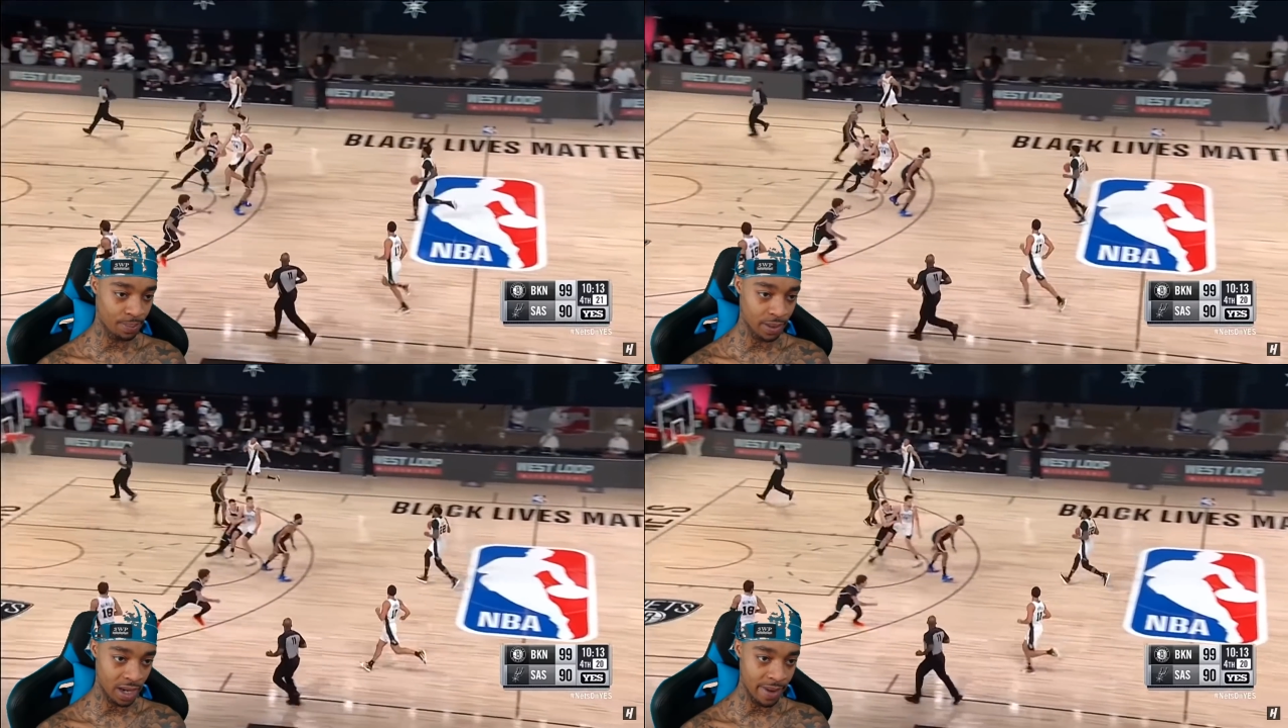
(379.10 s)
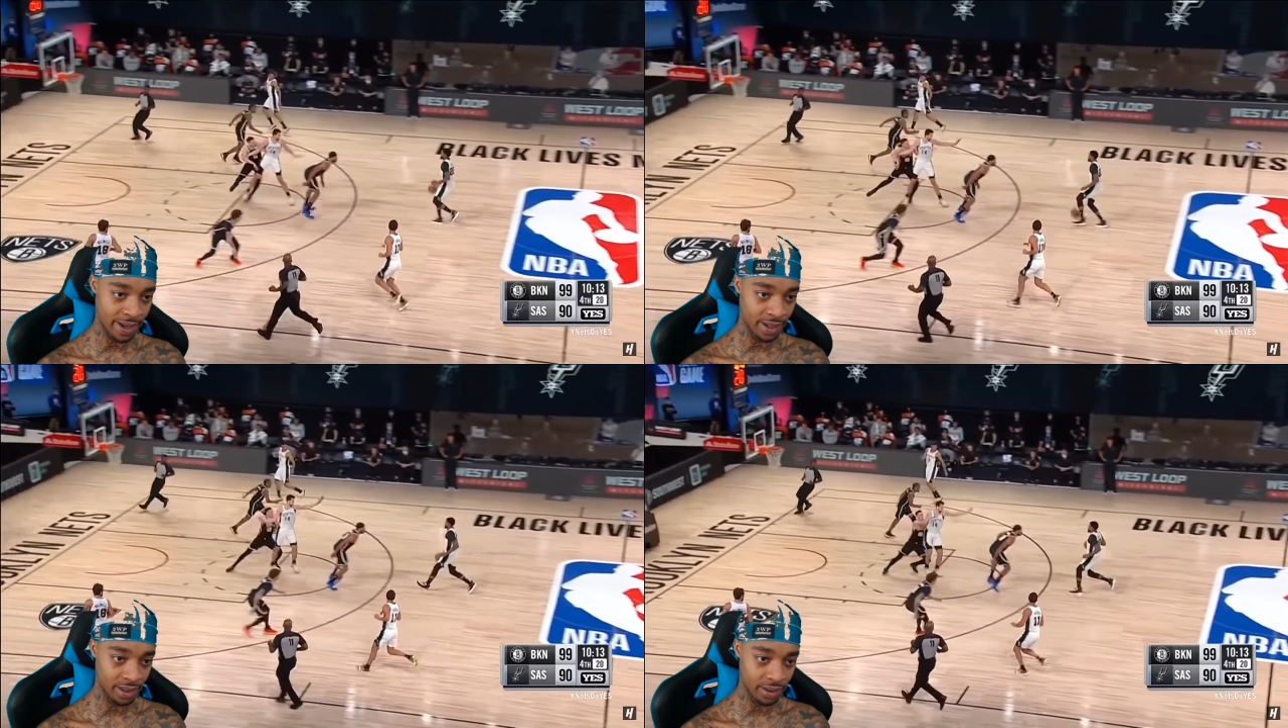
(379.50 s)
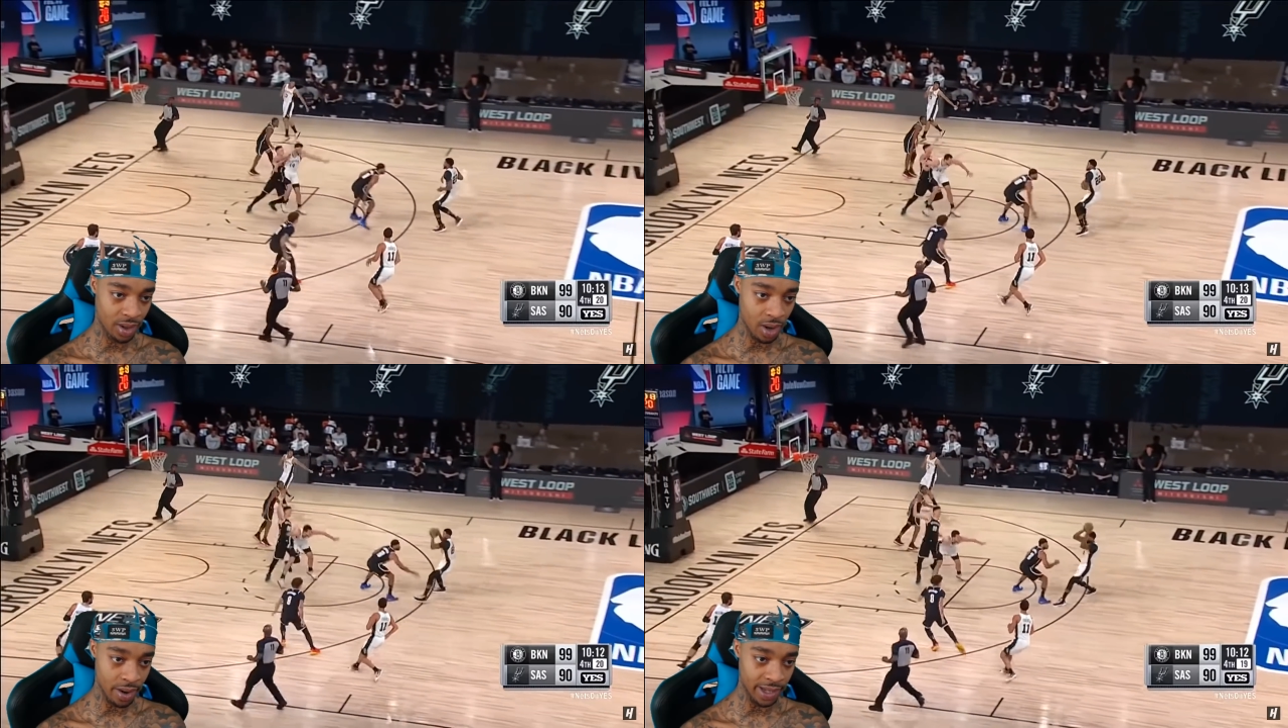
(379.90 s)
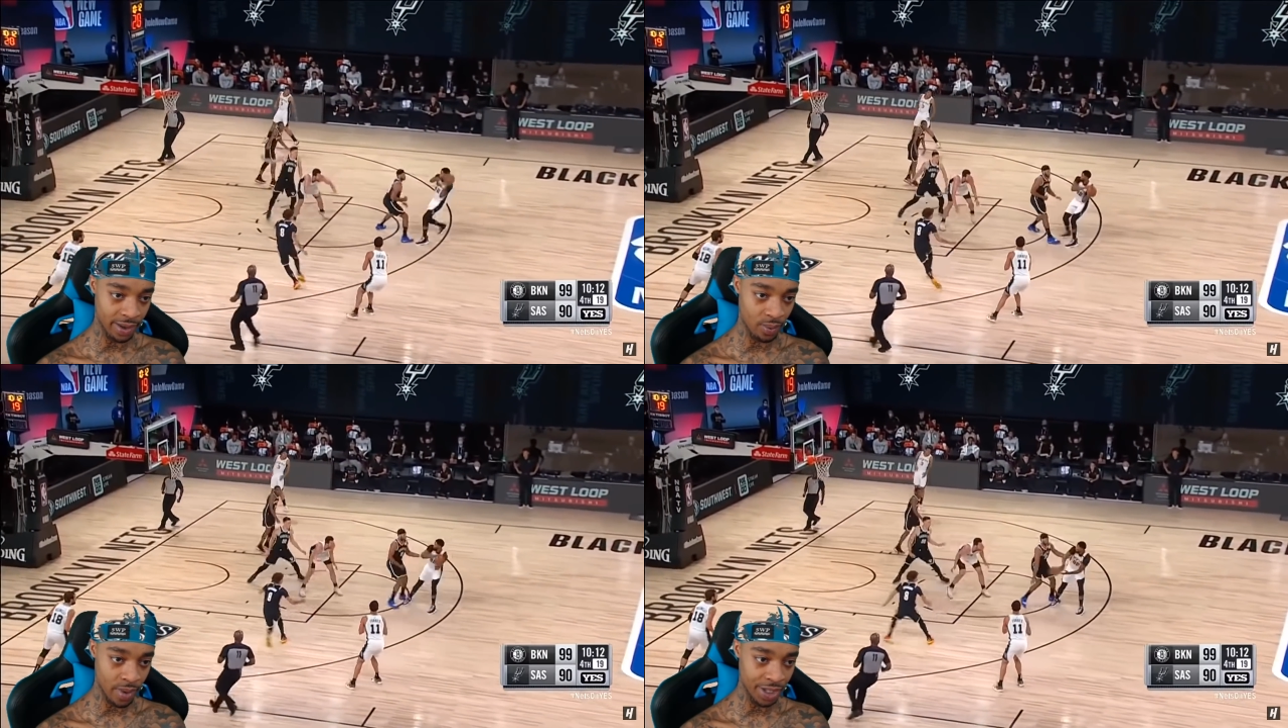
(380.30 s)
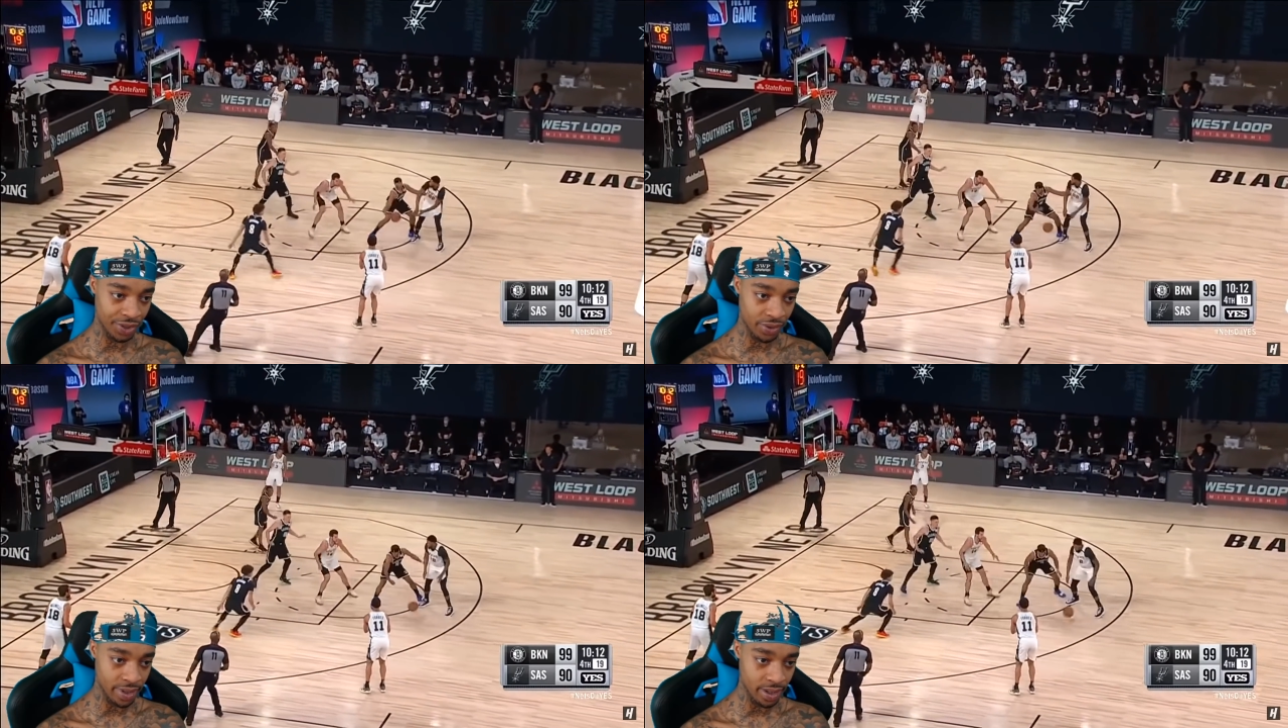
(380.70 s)
player making a Curry-like
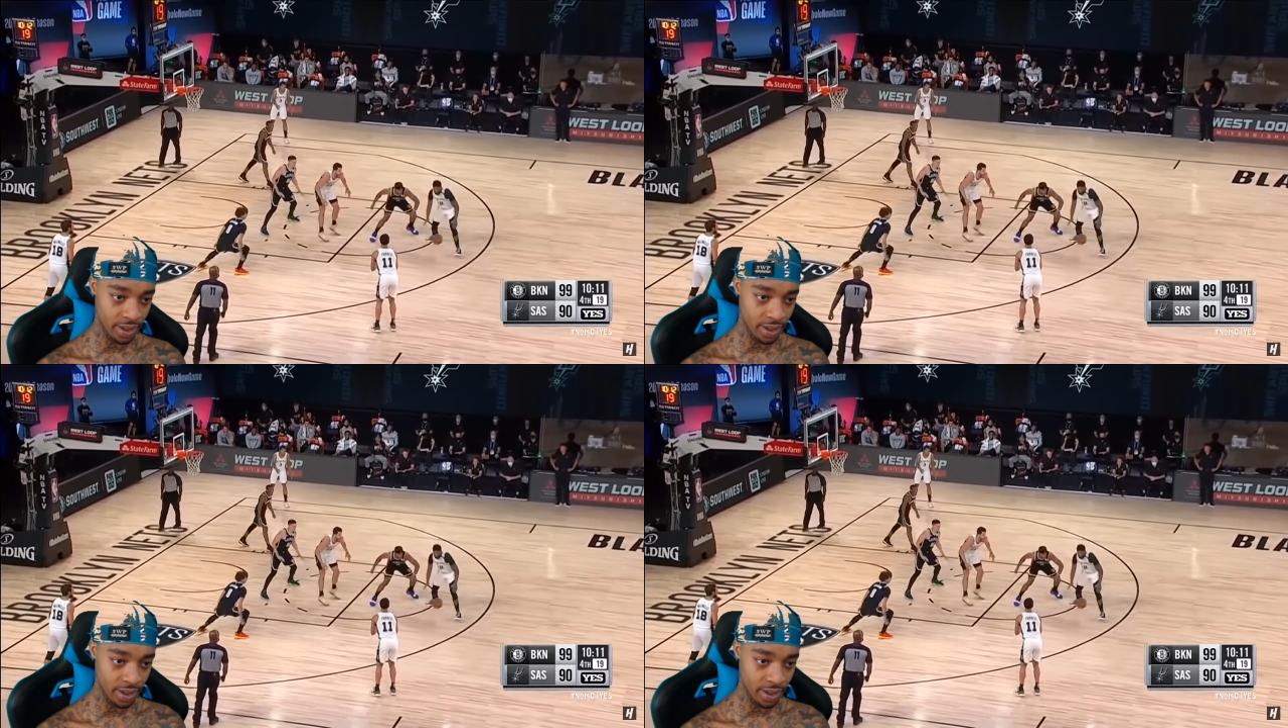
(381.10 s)
range 3.